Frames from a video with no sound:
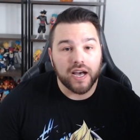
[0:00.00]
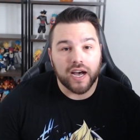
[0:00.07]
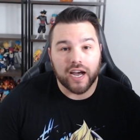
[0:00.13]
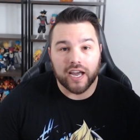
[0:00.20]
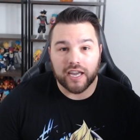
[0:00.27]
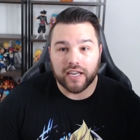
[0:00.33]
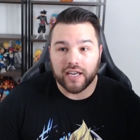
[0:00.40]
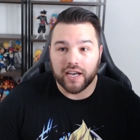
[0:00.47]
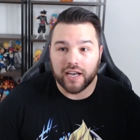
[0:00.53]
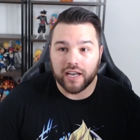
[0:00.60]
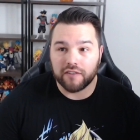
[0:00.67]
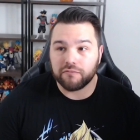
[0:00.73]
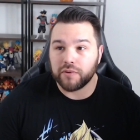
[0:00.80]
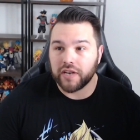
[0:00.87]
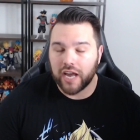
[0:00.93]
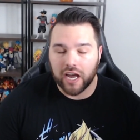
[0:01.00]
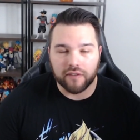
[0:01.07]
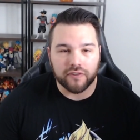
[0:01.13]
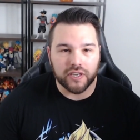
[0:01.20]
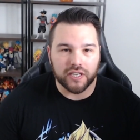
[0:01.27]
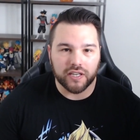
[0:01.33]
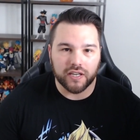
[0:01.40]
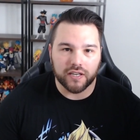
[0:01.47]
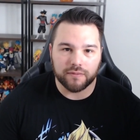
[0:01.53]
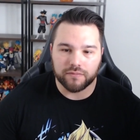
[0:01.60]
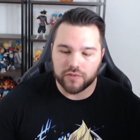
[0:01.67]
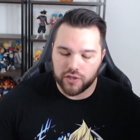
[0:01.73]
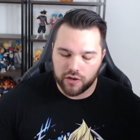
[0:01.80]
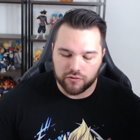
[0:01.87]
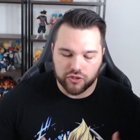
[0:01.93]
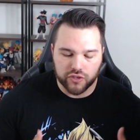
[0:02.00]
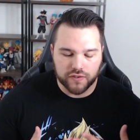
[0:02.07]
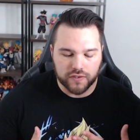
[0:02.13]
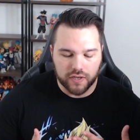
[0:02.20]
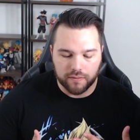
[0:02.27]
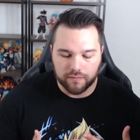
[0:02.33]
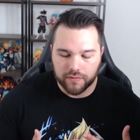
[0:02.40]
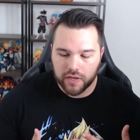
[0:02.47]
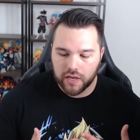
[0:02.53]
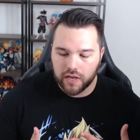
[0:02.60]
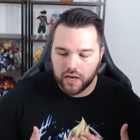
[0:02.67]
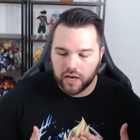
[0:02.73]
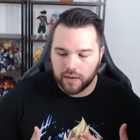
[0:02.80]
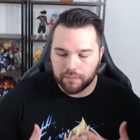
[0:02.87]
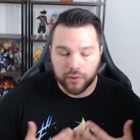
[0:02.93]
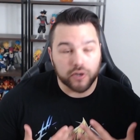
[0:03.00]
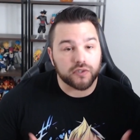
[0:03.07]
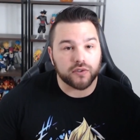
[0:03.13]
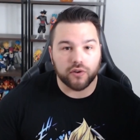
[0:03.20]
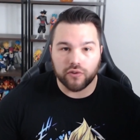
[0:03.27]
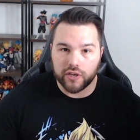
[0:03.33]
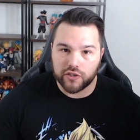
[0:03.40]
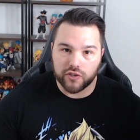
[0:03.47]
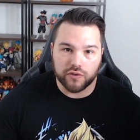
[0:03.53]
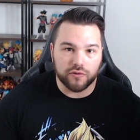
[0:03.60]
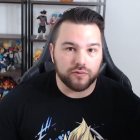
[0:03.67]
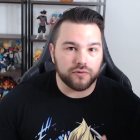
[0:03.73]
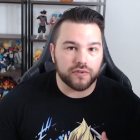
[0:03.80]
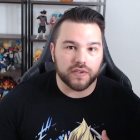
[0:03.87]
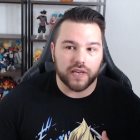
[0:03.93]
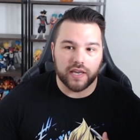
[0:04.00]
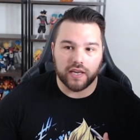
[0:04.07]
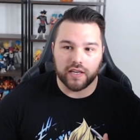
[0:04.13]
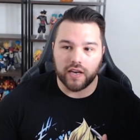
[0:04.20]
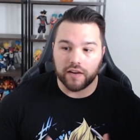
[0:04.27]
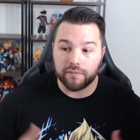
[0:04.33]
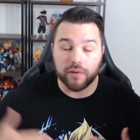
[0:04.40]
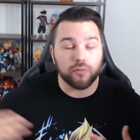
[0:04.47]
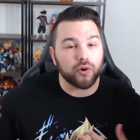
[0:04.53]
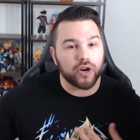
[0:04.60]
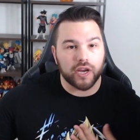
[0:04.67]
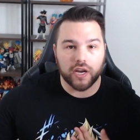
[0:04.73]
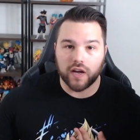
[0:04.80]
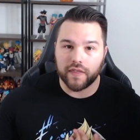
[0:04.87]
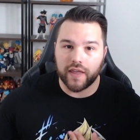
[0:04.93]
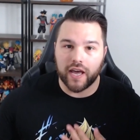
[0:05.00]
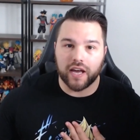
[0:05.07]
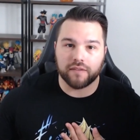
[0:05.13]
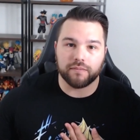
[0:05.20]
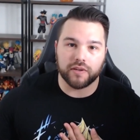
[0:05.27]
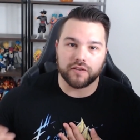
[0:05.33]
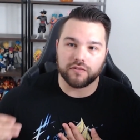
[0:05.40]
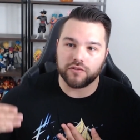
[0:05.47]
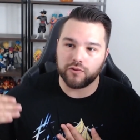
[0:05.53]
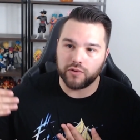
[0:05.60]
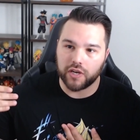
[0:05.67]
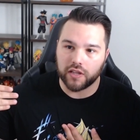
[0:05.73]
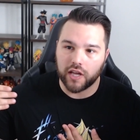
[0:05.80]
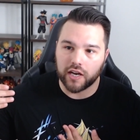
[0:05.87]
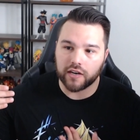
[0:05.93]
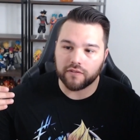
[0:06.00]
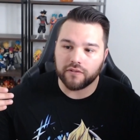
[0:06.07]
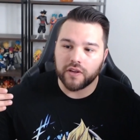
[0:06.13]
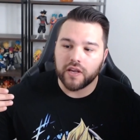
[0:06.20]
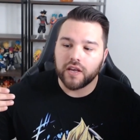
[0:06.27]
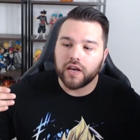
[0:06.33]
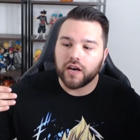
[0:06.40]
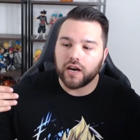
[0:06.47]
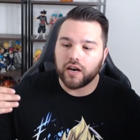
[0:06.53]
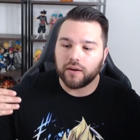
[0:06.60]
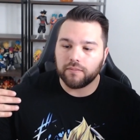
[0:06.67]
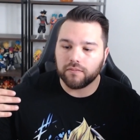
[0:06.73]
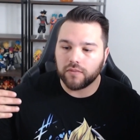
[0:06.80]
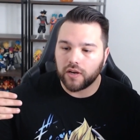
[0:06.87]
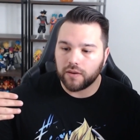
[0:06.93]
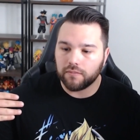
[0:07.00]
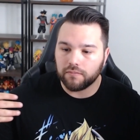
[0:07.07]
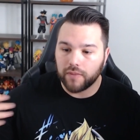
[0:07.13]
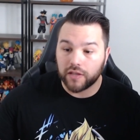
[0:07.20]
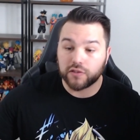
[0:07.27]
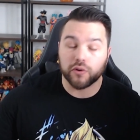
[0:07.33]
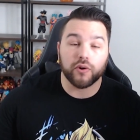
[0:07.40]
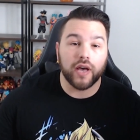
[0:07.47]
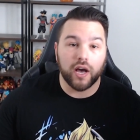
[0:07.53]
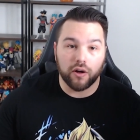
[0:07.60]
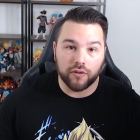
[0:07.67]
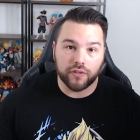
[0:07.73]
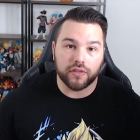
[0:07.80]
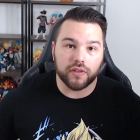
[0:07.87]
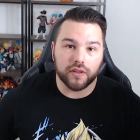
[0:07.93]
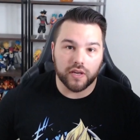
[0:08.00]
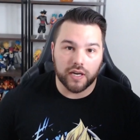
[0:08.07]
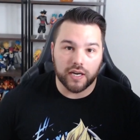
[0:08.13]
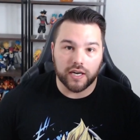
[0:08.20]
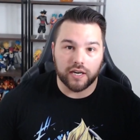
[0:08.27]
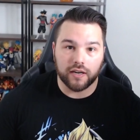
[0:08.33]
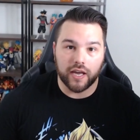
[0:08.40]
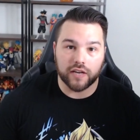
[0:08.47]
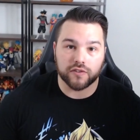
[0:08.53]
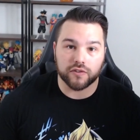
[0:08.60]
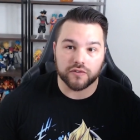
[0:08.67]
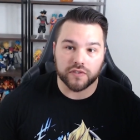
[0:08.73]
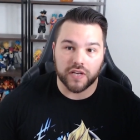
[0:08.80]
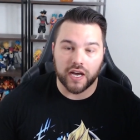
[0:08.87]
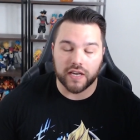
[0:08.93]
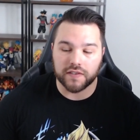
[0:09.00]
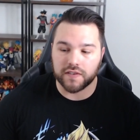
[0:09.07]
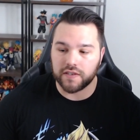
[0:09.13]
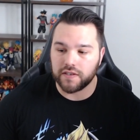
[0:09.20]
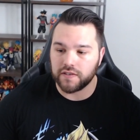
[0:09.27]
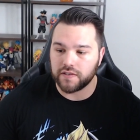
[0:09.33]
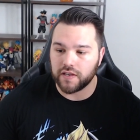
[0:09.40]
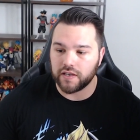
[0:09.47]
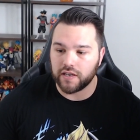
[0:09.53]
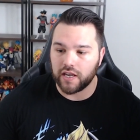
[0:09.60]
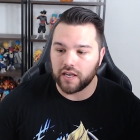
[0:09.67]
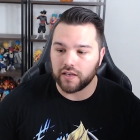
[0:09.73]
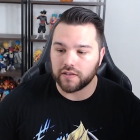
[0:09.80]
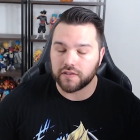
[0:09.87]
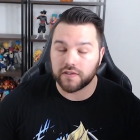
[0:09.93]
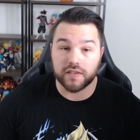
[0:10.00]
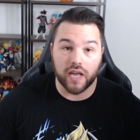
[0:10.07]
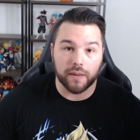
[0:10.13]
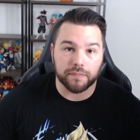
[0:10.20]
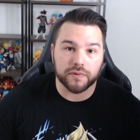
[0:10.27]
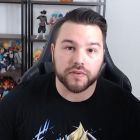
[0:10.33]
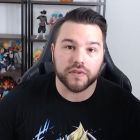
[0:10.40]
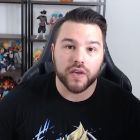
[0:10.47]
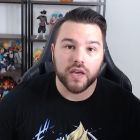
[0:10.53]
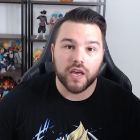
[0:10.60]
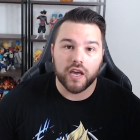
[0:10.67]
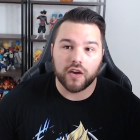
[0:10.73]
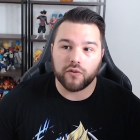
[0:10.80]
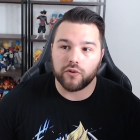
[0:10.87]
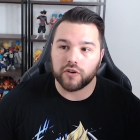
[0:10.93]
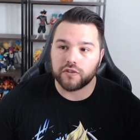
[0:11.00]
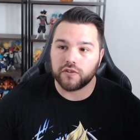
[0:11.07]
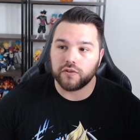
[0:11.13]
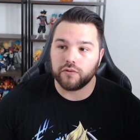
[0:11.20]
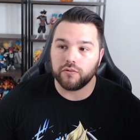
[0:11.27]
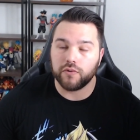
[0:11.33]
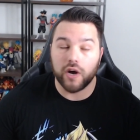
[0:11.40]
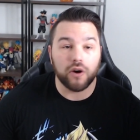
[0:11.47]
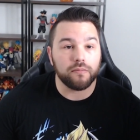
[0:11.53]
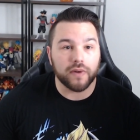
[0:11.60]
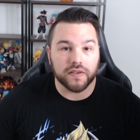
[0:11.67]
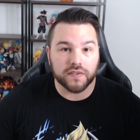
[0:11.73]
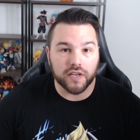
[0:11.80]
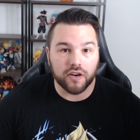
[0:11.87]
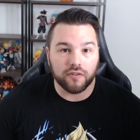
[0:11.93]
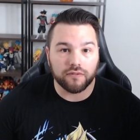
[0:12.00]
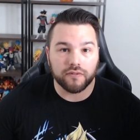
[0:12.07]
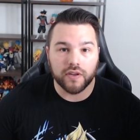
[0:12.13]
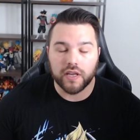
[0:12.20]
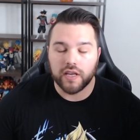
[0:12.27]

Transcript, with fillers: I uh, have been having uh, you know just some uh, personal issues, and I've been working on that. Been doing a lot of um, uh, mental health uh, exercises and, and steps in order to help myself